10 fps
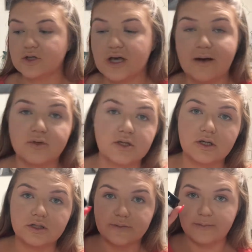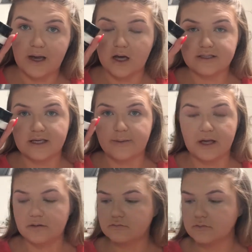so I'm just going to use my
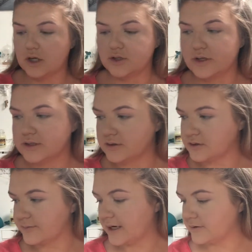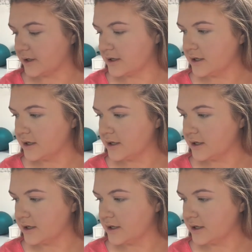RCMA translucent powder,